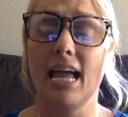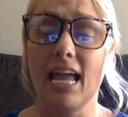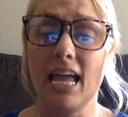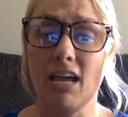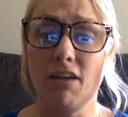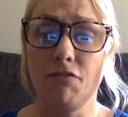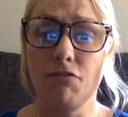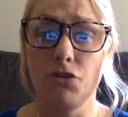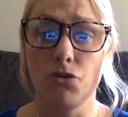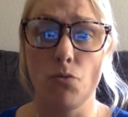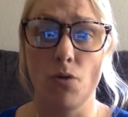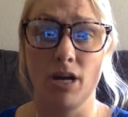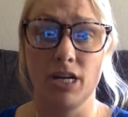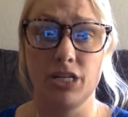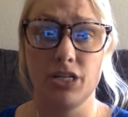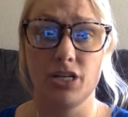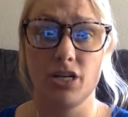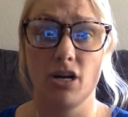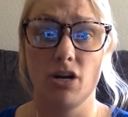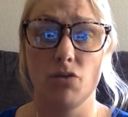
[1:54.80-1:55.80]
If you wanted
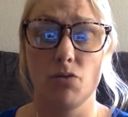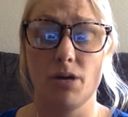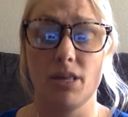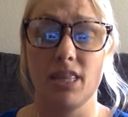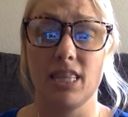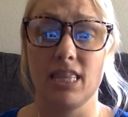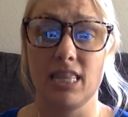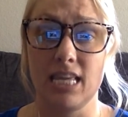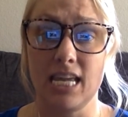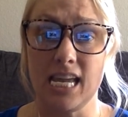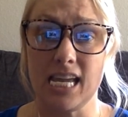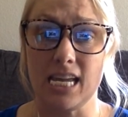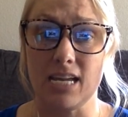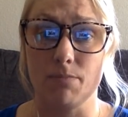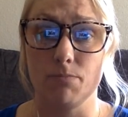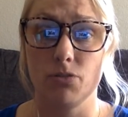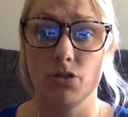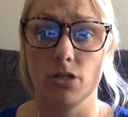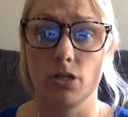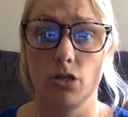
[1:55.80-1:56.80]
to go with
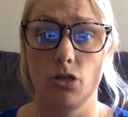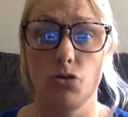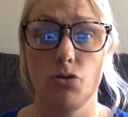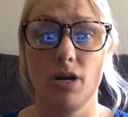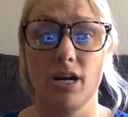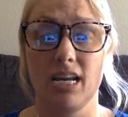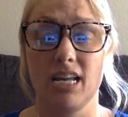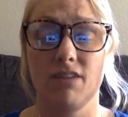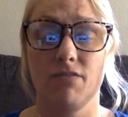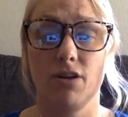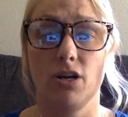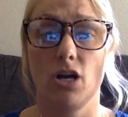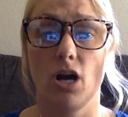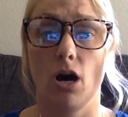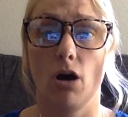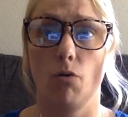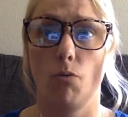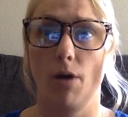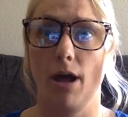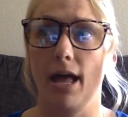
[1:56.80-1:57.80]
themes, you could even
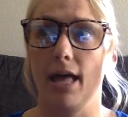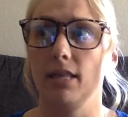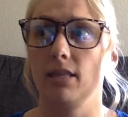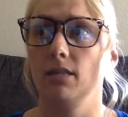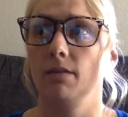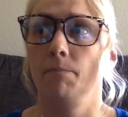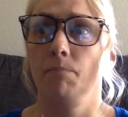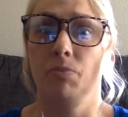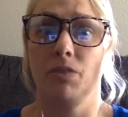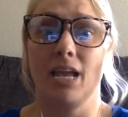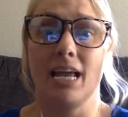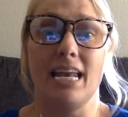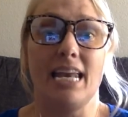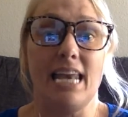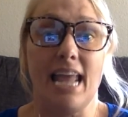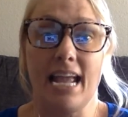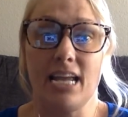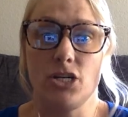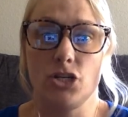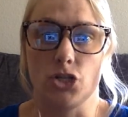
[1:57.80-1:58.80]
go with
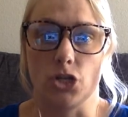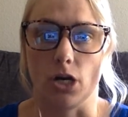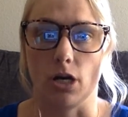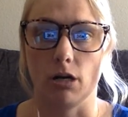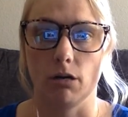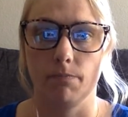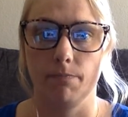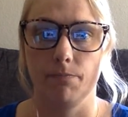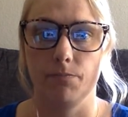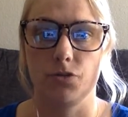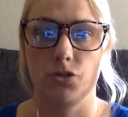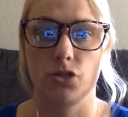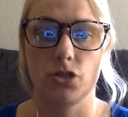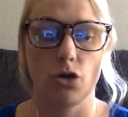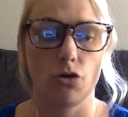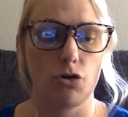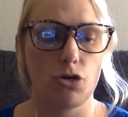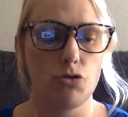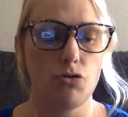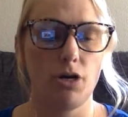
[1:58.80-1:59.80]
nature.
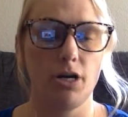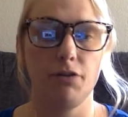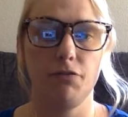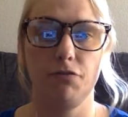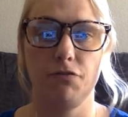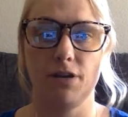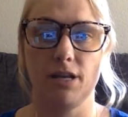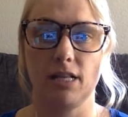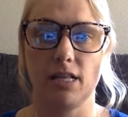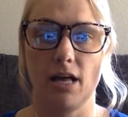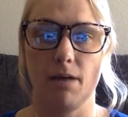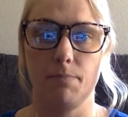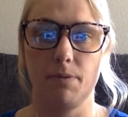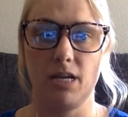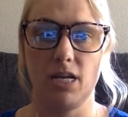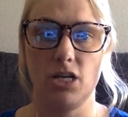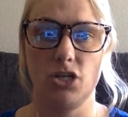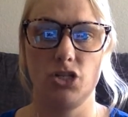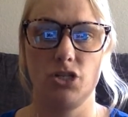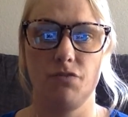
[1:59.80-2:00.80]
So you could fill up
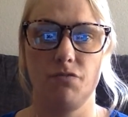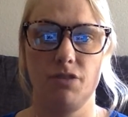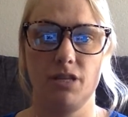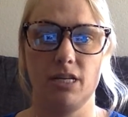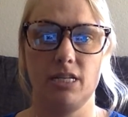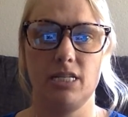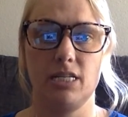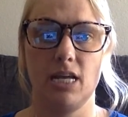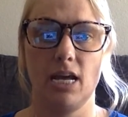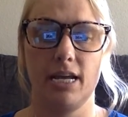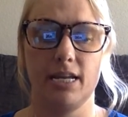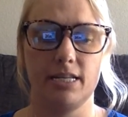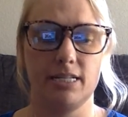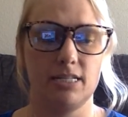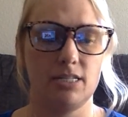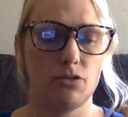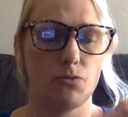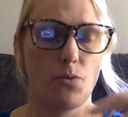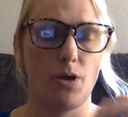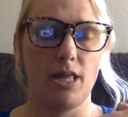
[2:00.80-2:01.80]
each of the
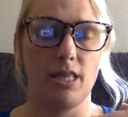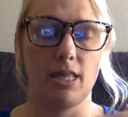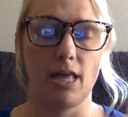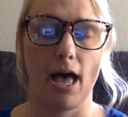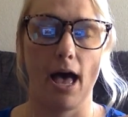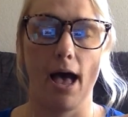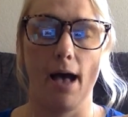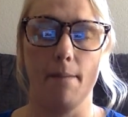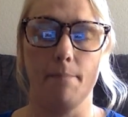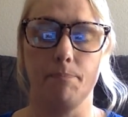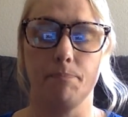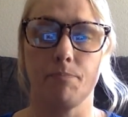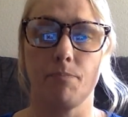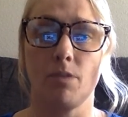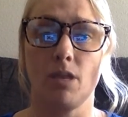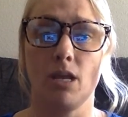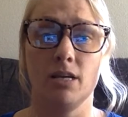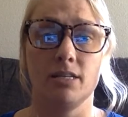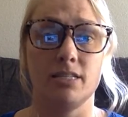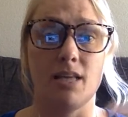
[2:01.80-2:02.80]
tins with um,
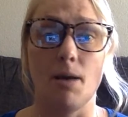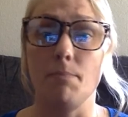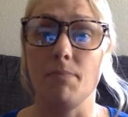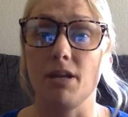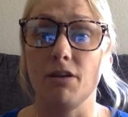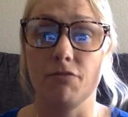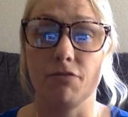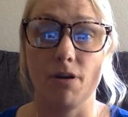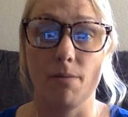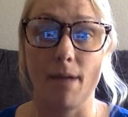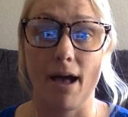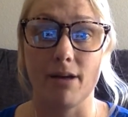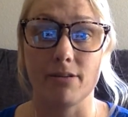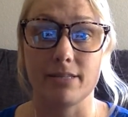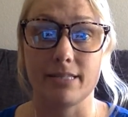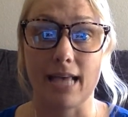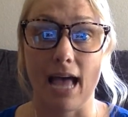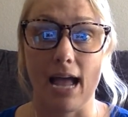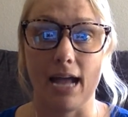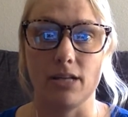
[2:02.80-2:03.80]
something from
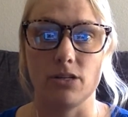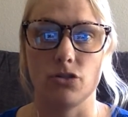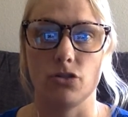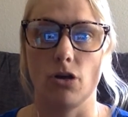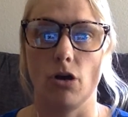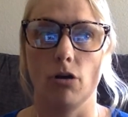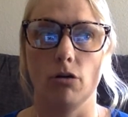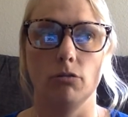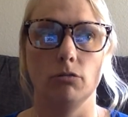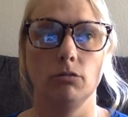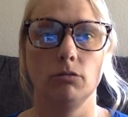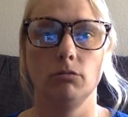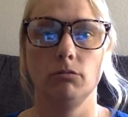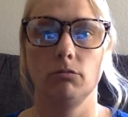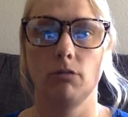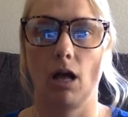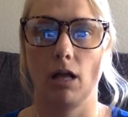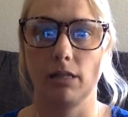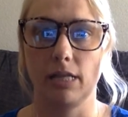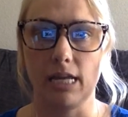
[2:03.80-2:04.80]
outside. So
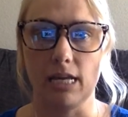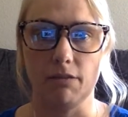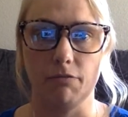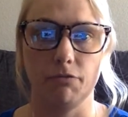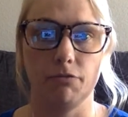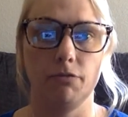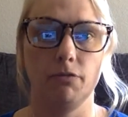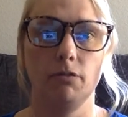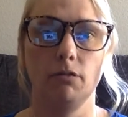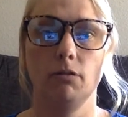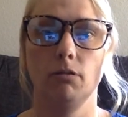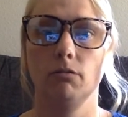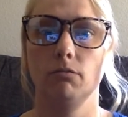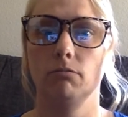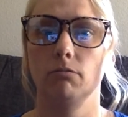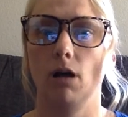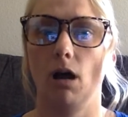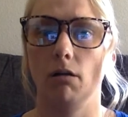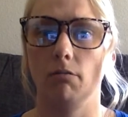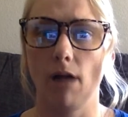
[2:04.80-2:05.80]
a leaf,
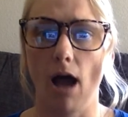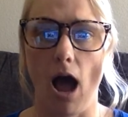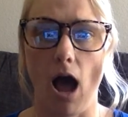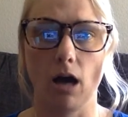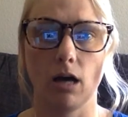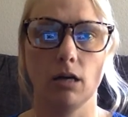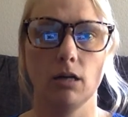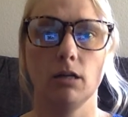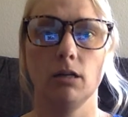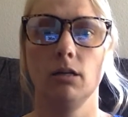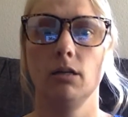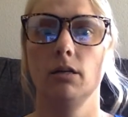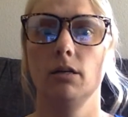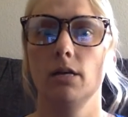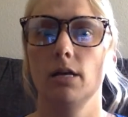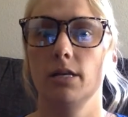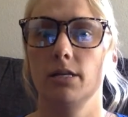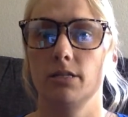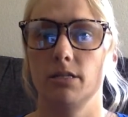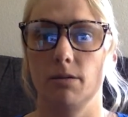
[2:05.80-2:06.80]
a rock,
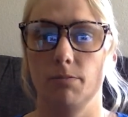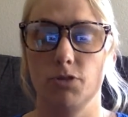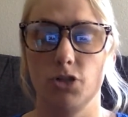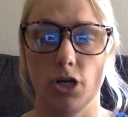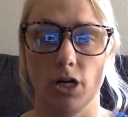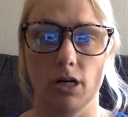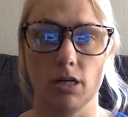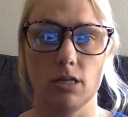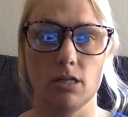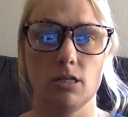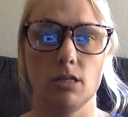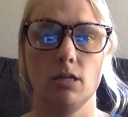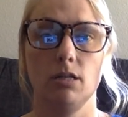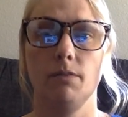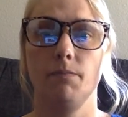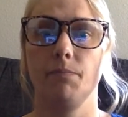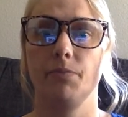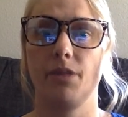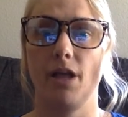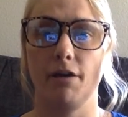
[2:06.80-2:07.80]
some dirt,
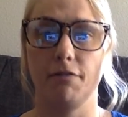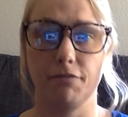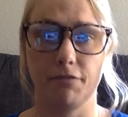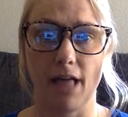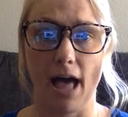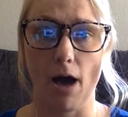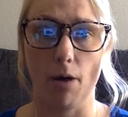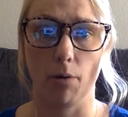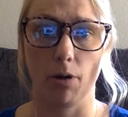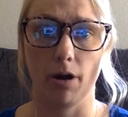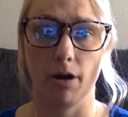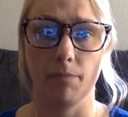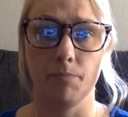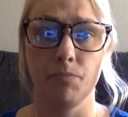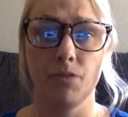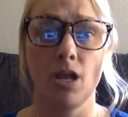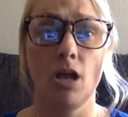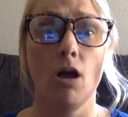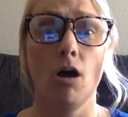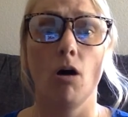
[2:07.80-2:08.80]
a flower.
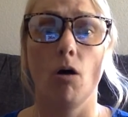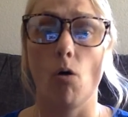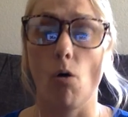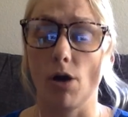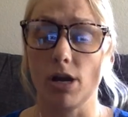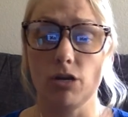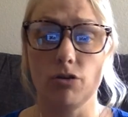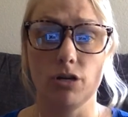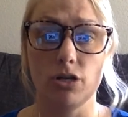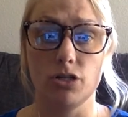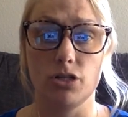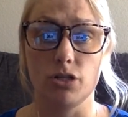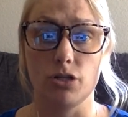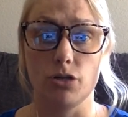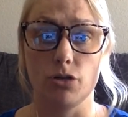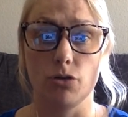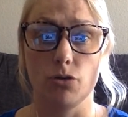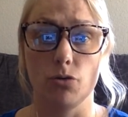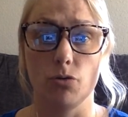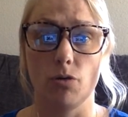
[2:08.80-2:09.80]
Or you could
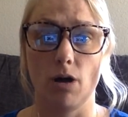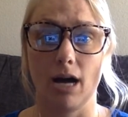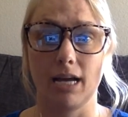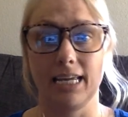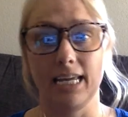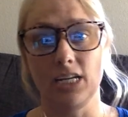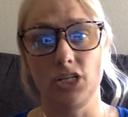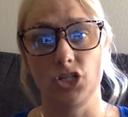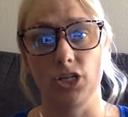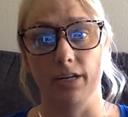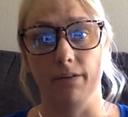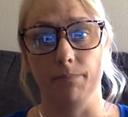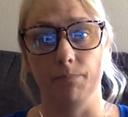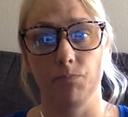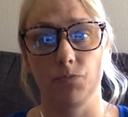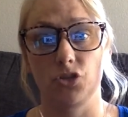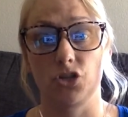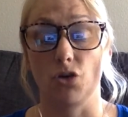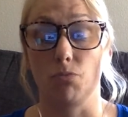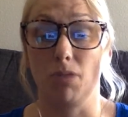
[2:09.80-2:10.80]
do kitchen.
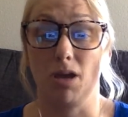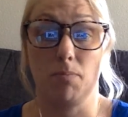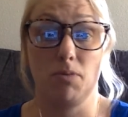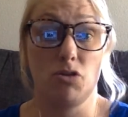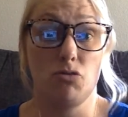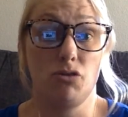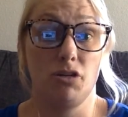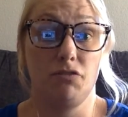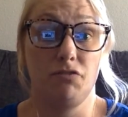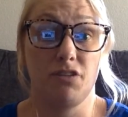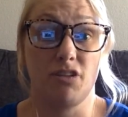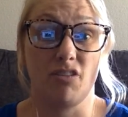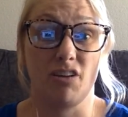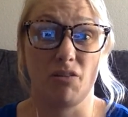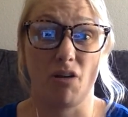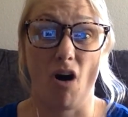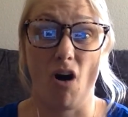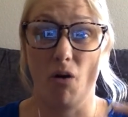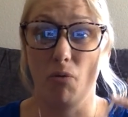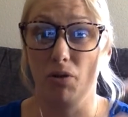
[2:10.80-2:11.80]
So maybe you could fill it
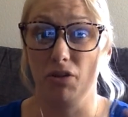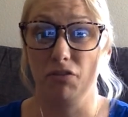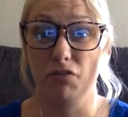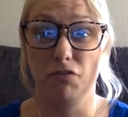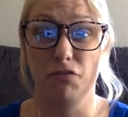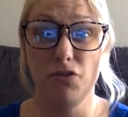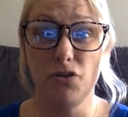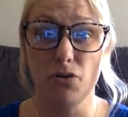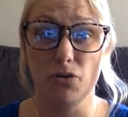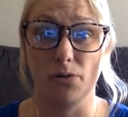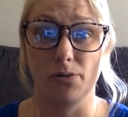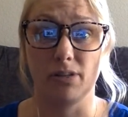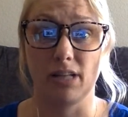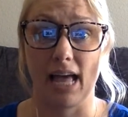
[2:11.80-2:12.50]
all with food.